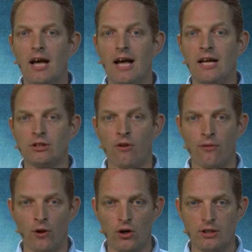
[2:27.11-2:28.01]
As a
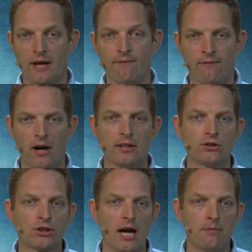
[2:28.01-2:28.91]
third and final
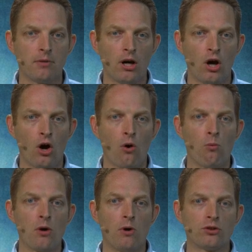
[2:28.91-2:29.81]
step,
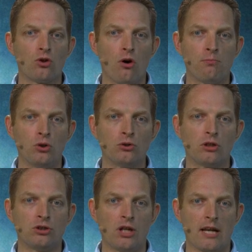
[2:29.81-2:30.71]
we want to compute the
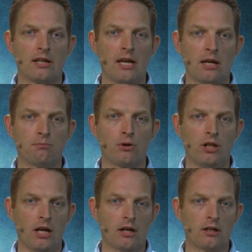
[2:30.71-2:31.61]
genetic gain per
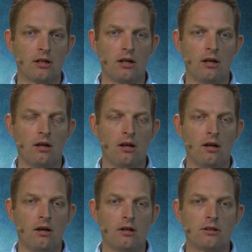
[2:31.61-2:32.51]
year.
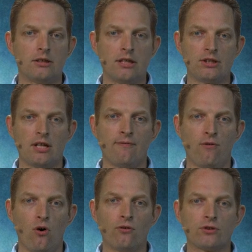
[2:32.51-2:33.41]
This
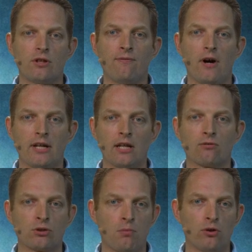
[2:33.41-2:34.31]
involves dividing the
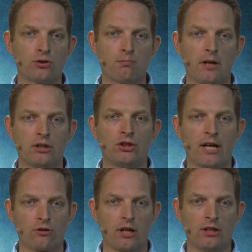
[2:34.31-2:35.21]
response by the
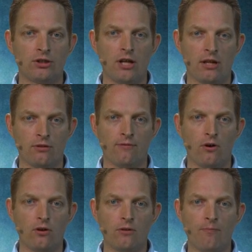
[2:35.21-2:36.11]
generation
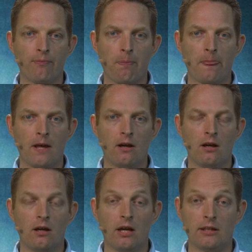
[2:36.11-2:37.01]
interval.
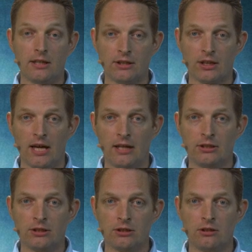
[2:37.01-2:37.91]
In this case,
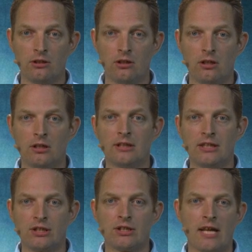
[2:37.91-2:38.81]

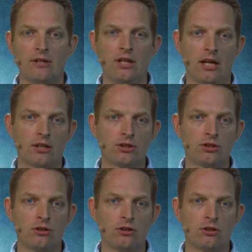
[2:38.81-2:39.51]
this is 10 years.